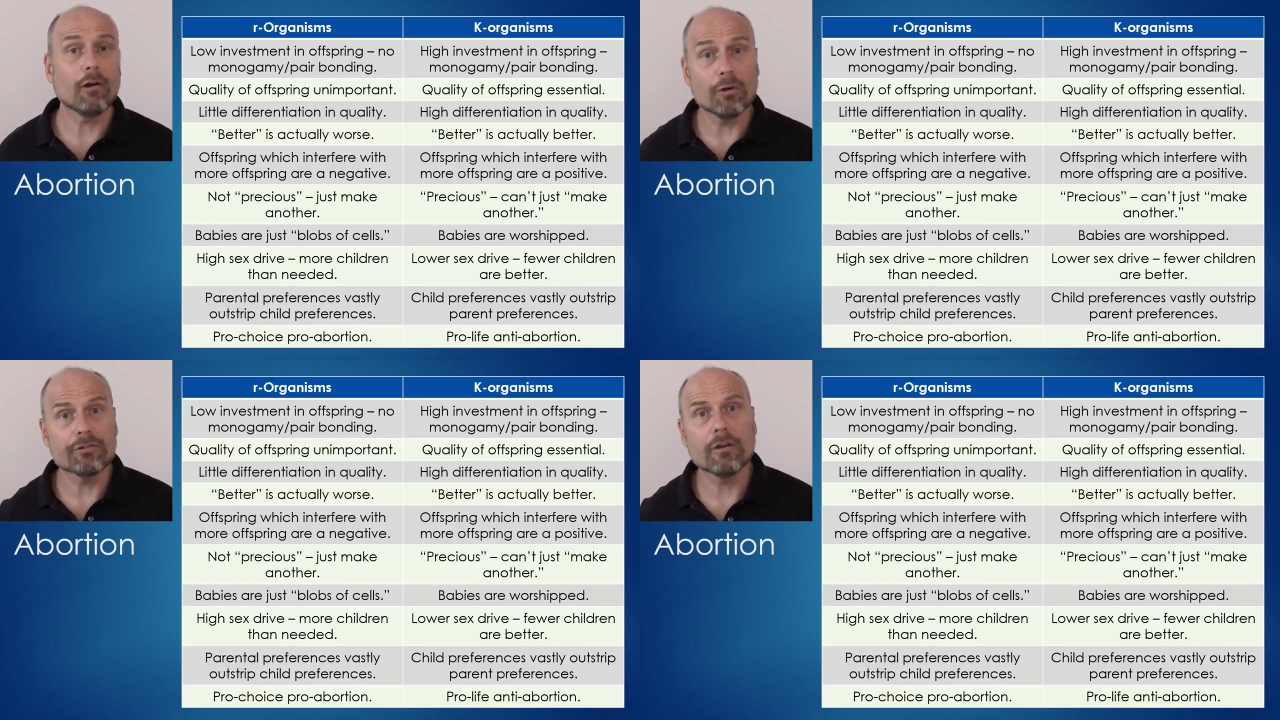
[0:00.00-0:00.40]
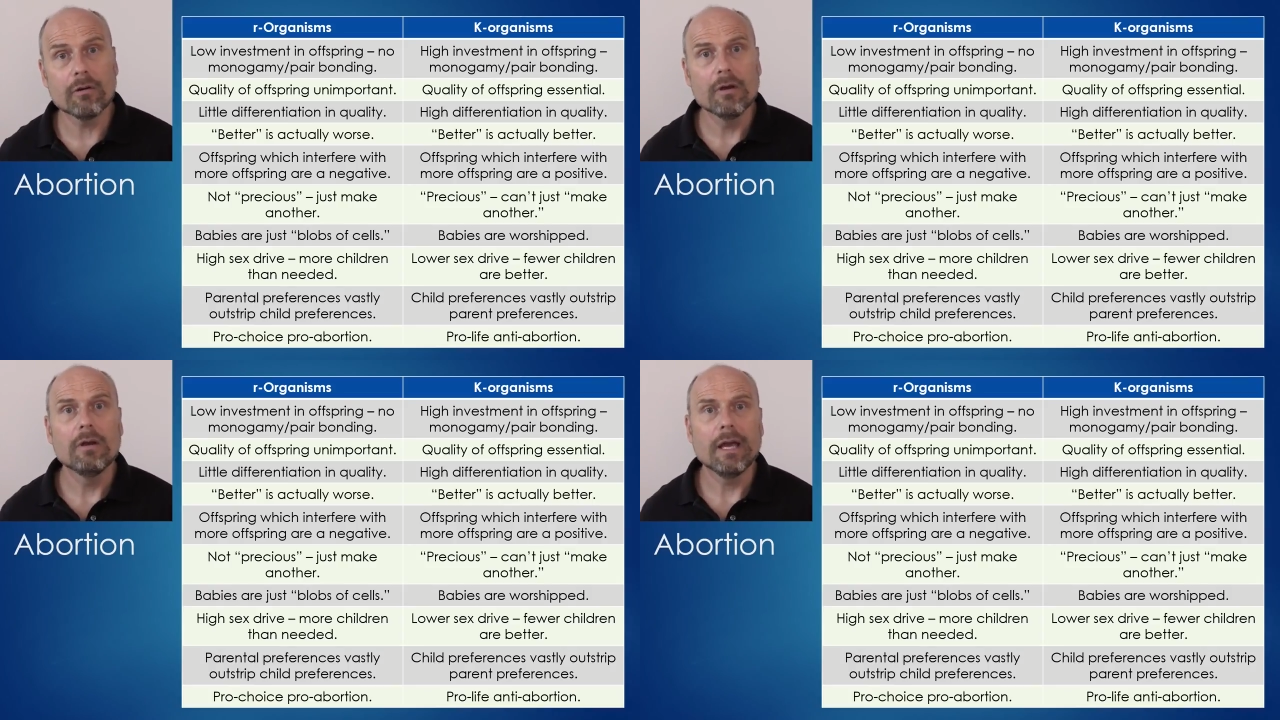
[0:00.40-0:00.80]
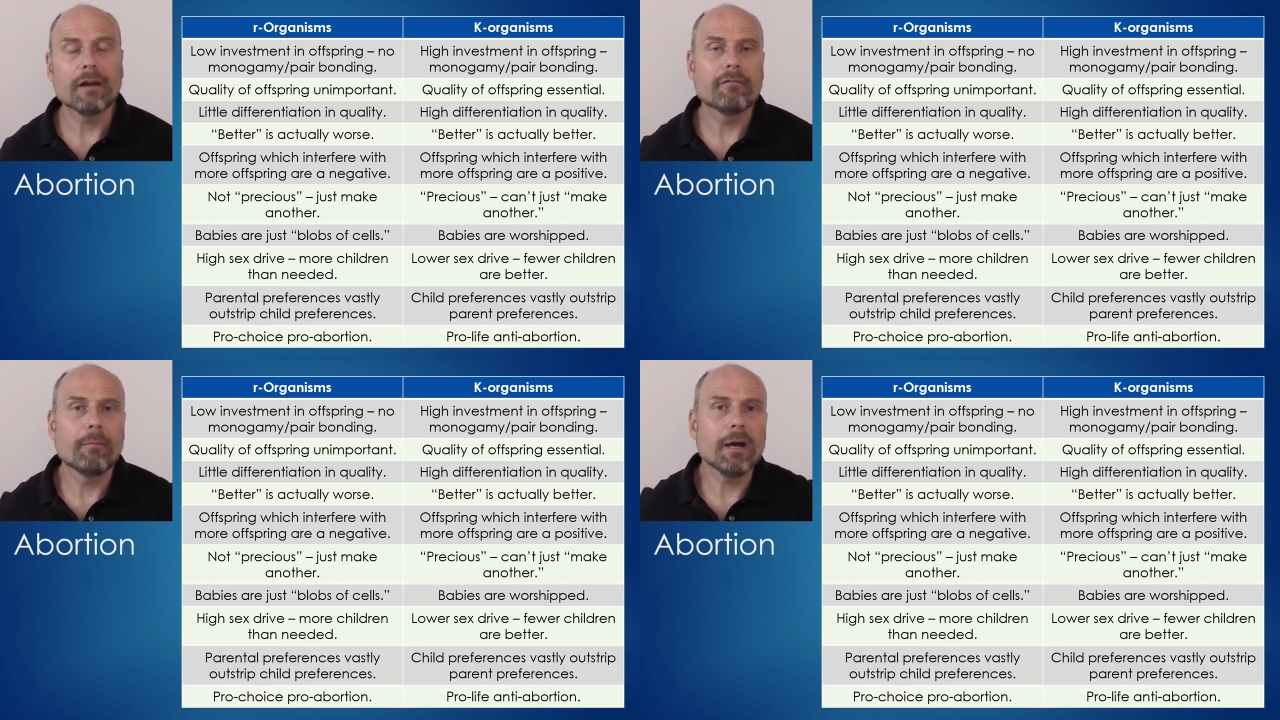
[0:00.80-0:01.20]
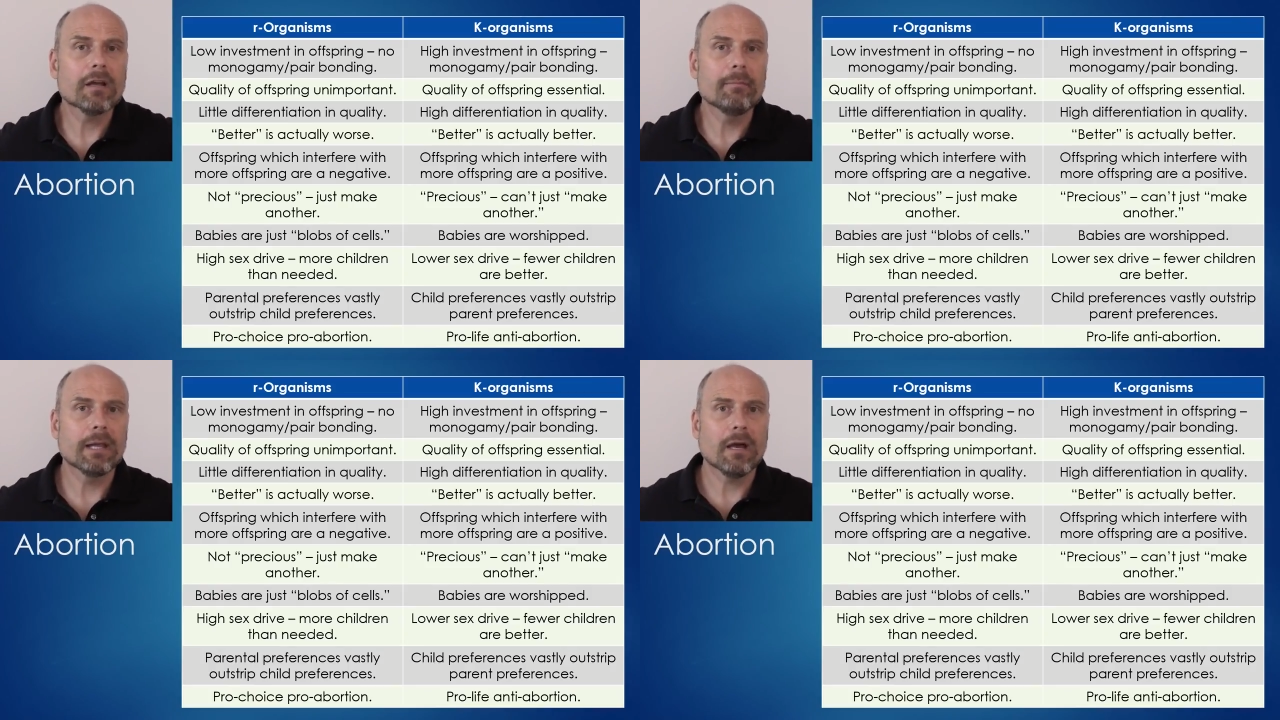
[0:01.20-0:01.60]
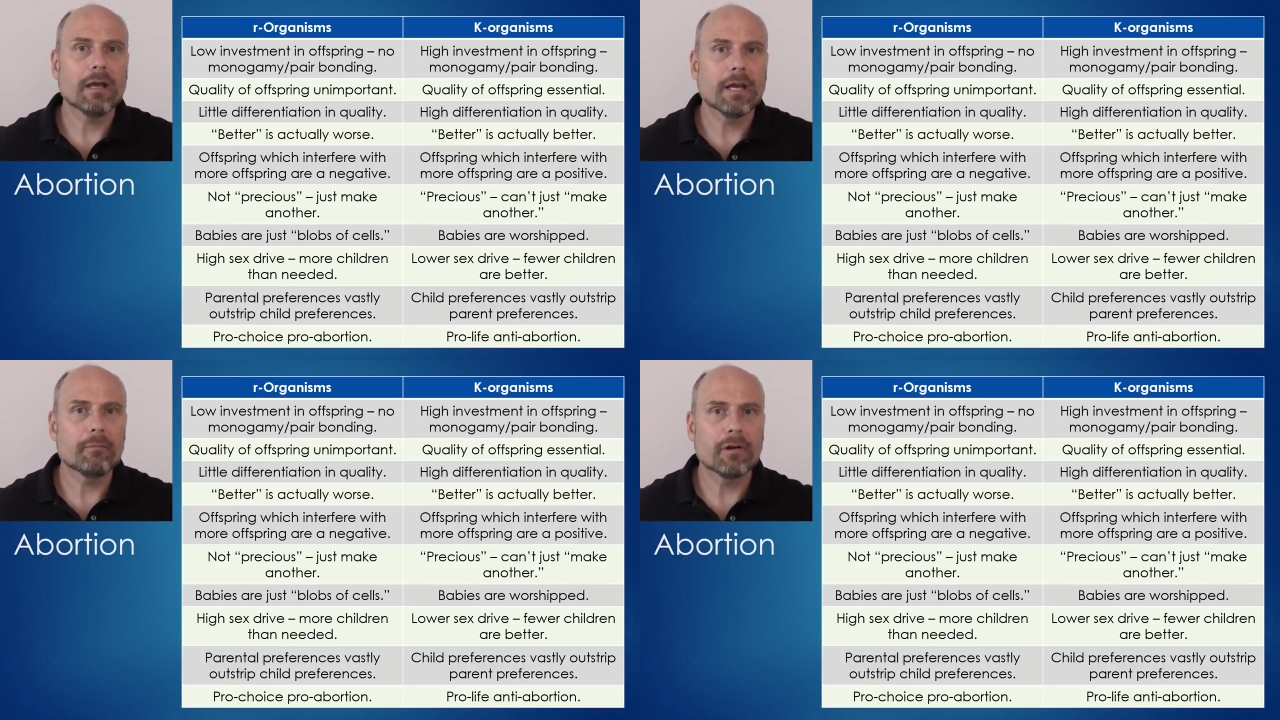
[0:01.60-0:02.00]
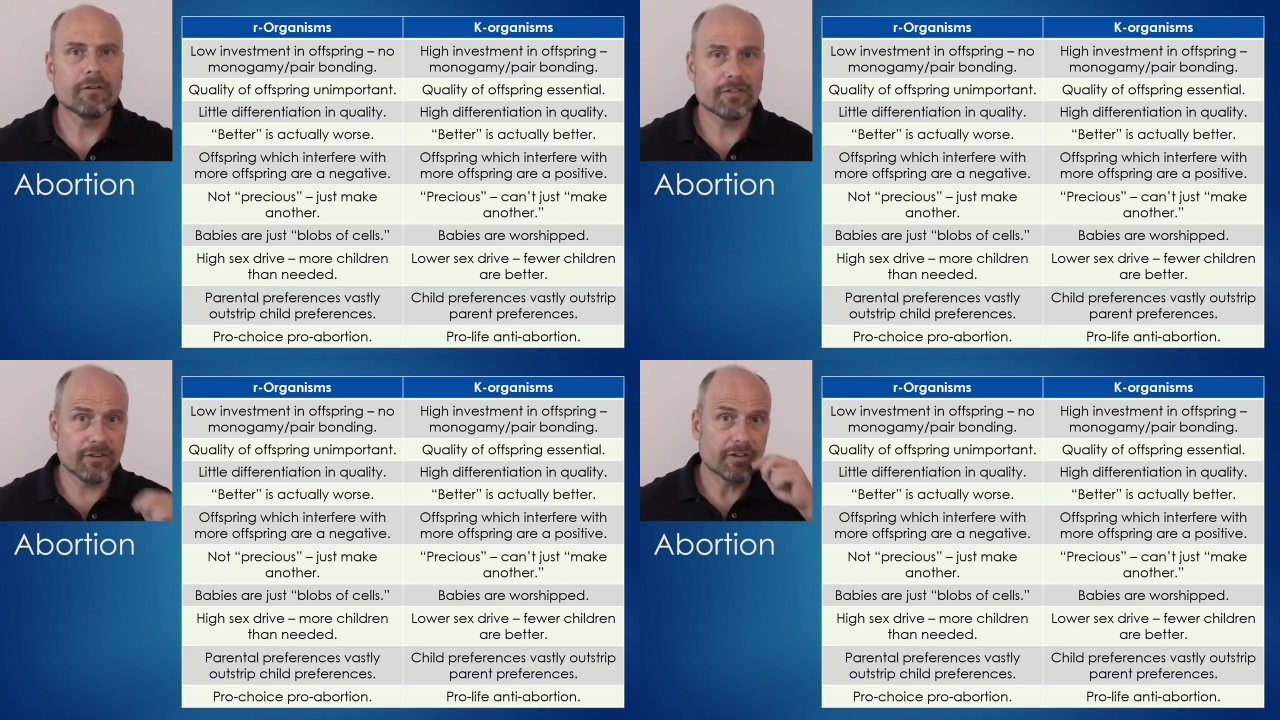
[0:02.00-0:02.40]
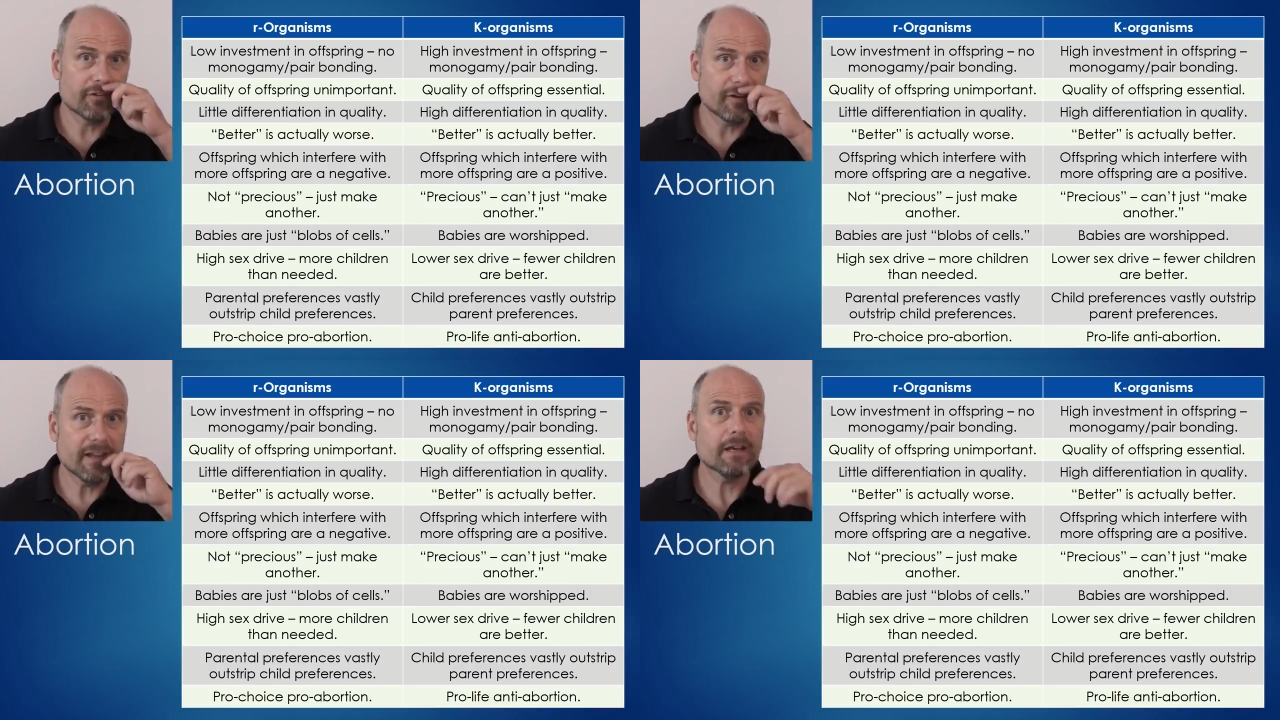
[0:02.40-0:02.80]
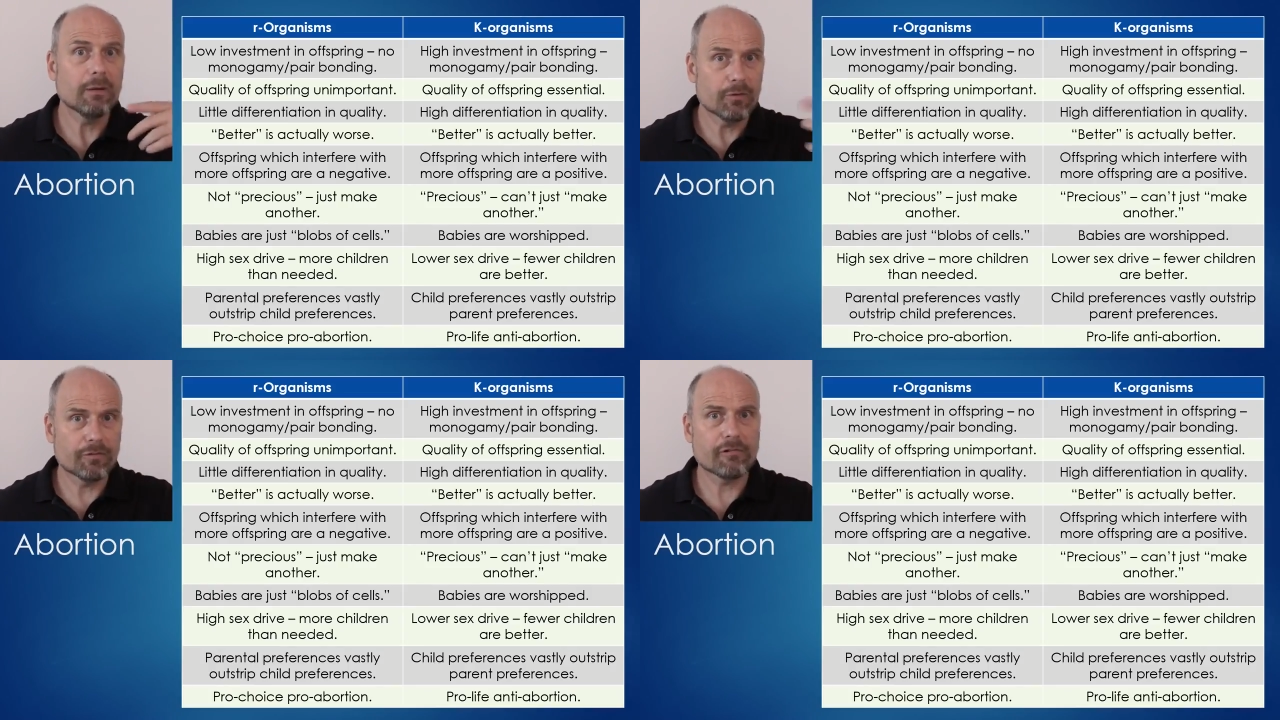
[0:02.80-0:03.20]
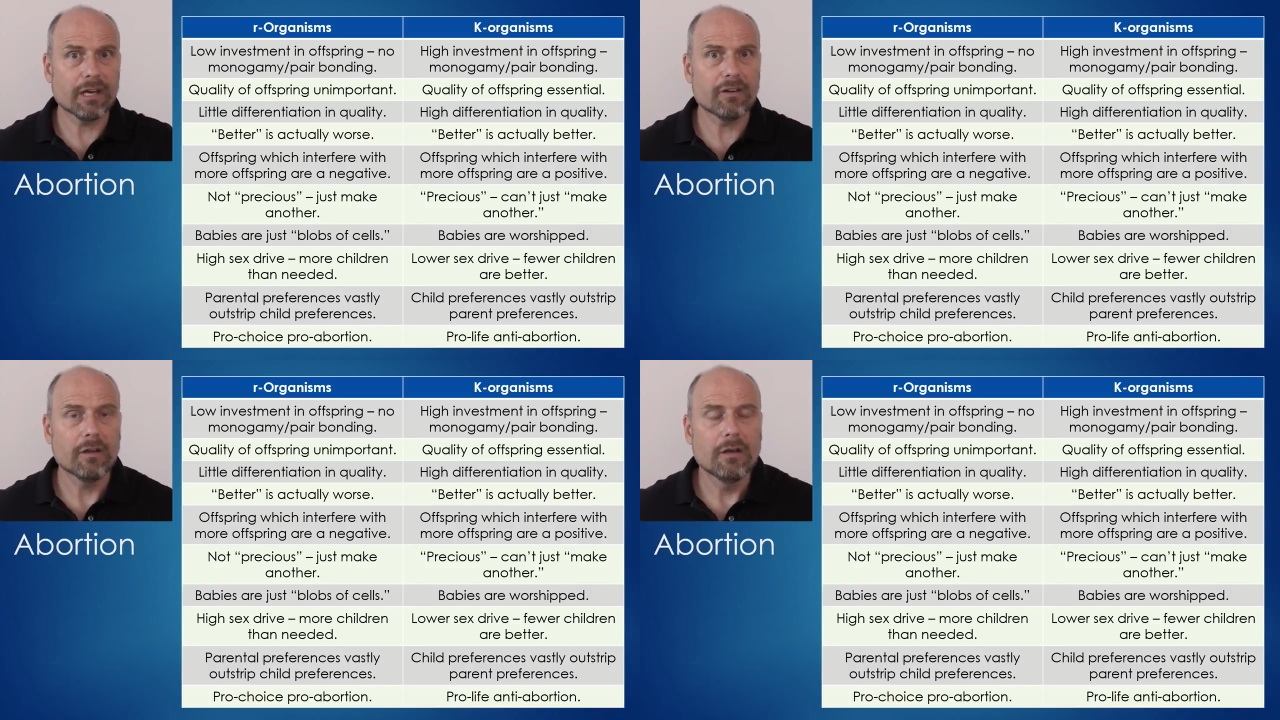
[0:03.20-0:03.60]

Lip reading: also had a remarkably high number of assists in that he was a great